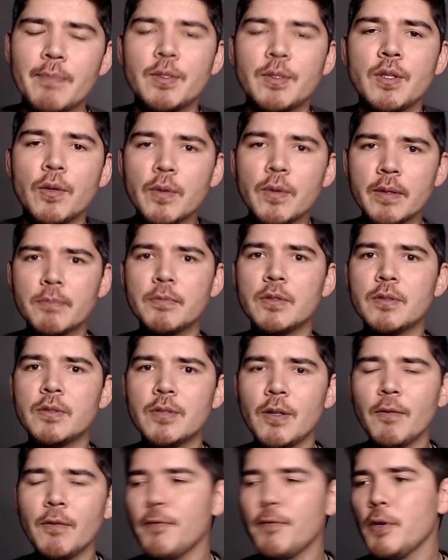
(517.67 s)
So
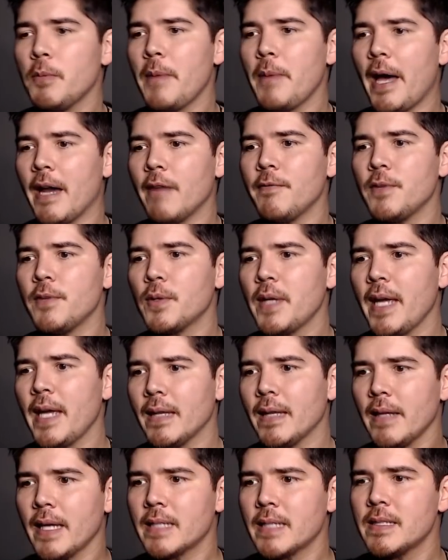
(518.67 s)
don't feel bad if you
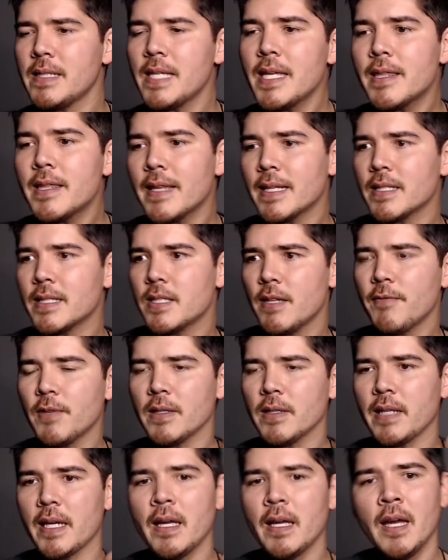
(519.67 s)
can't like see things
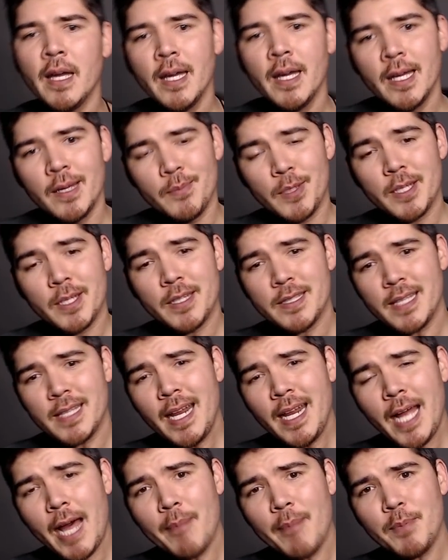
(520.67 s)
differently because
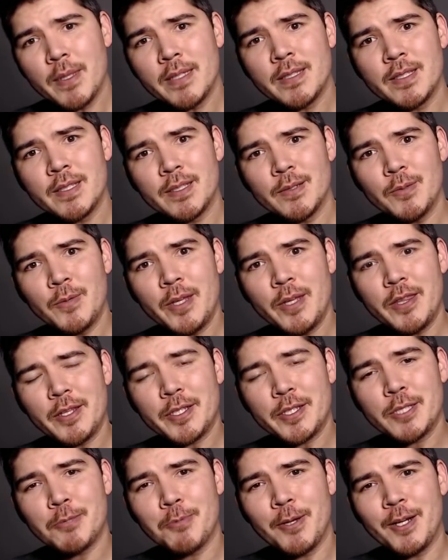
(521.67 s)
that happens with
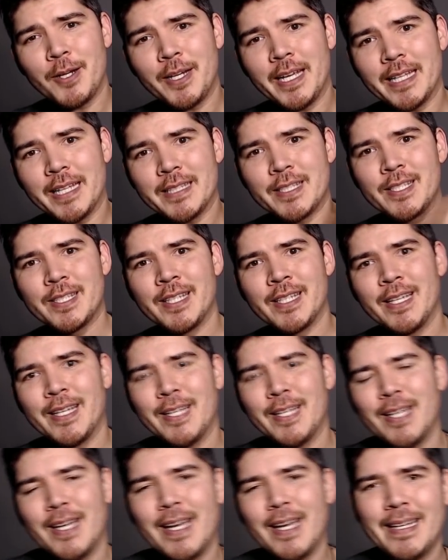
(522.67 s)
experience
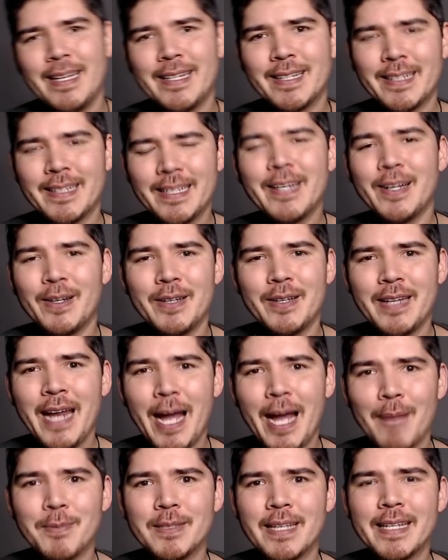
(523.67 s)
you're, you know, it
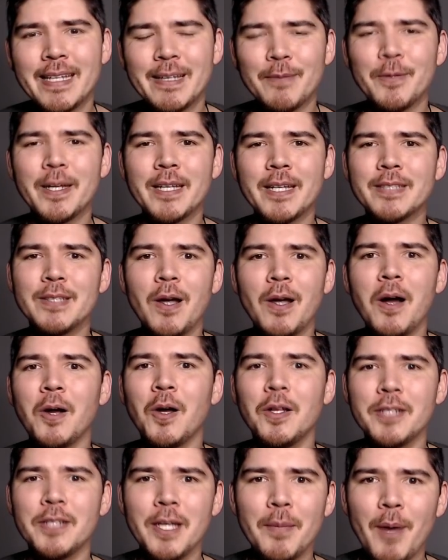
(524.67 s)
happens. Like we can talk
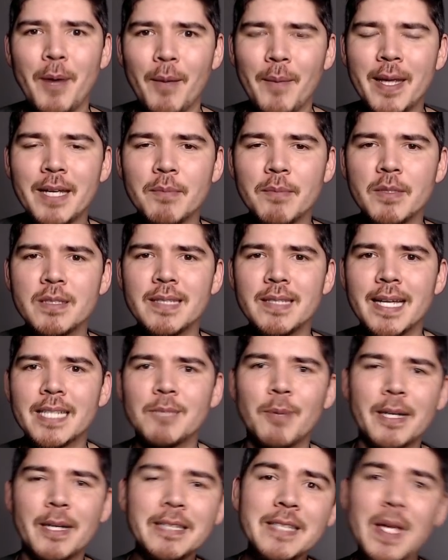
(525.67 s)
all day about making mistakes,
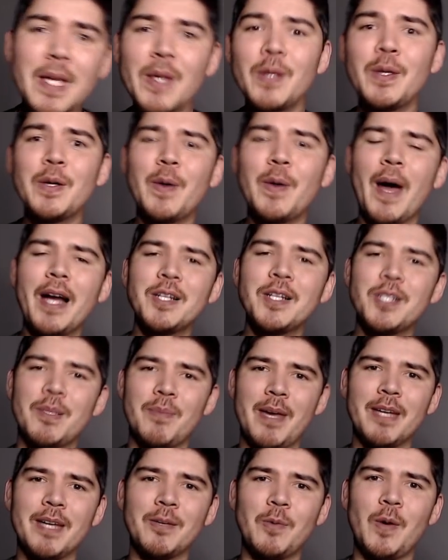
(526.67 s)
but until you actually
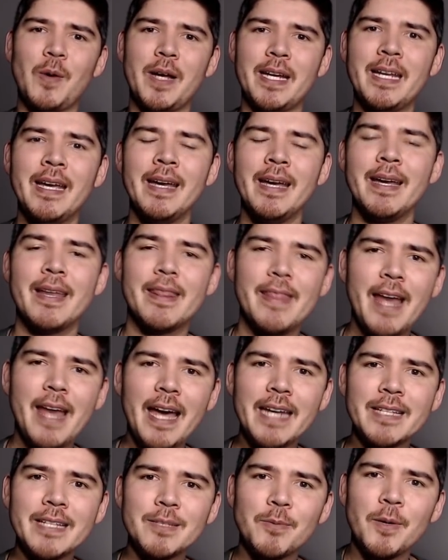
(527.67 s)
make one,
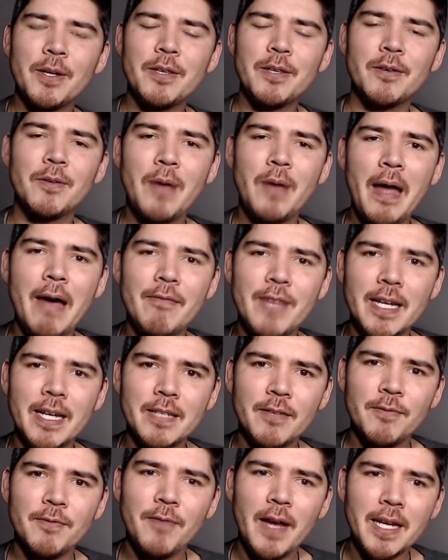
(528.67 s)
that is where you have that
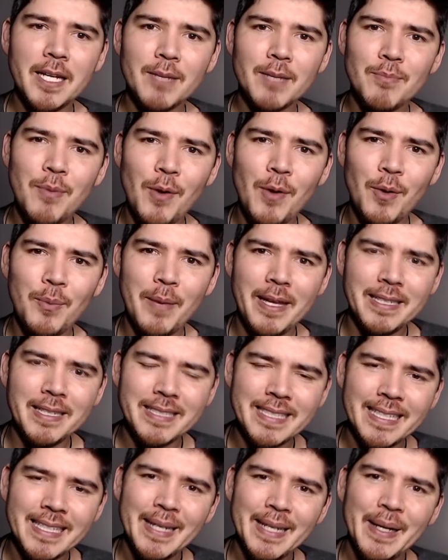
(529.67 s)
defining
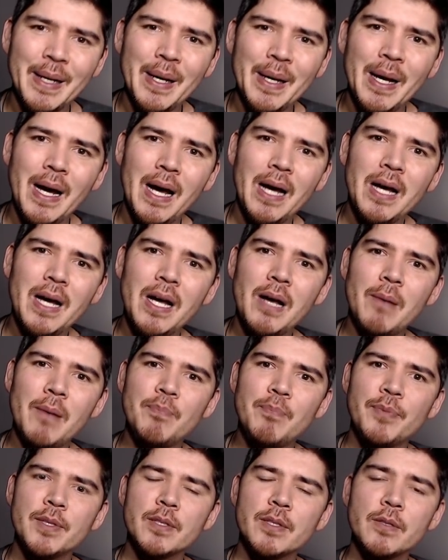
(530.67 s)
moment.
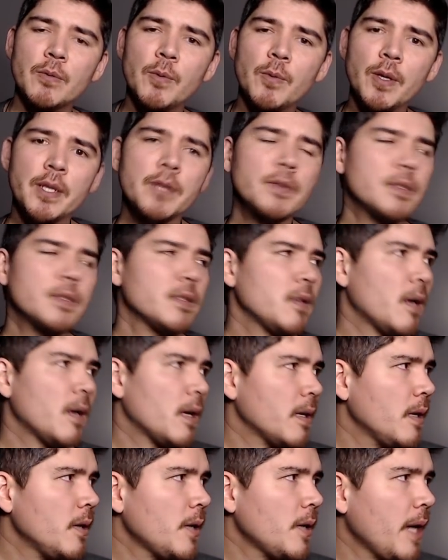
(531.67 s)
Um, so where do you
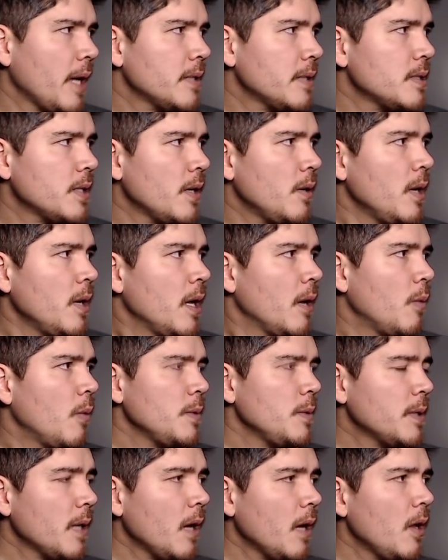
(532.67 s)
start? Okay, so
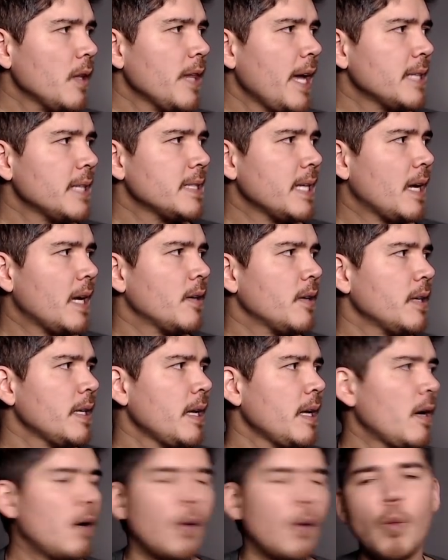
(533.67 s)
you got all that down.
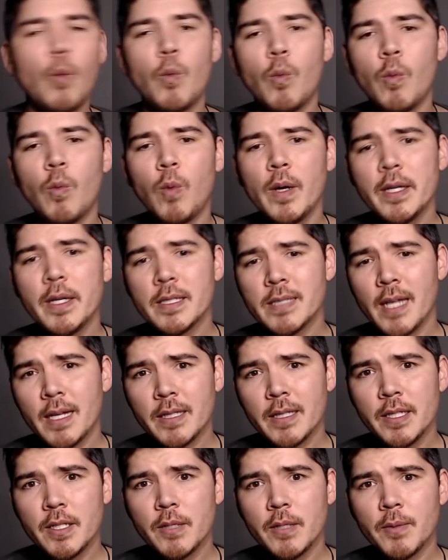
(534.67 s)
Now, what
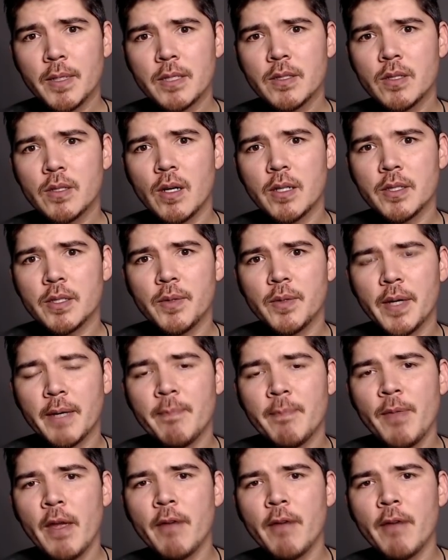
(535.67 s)
exactly do you want to start doing?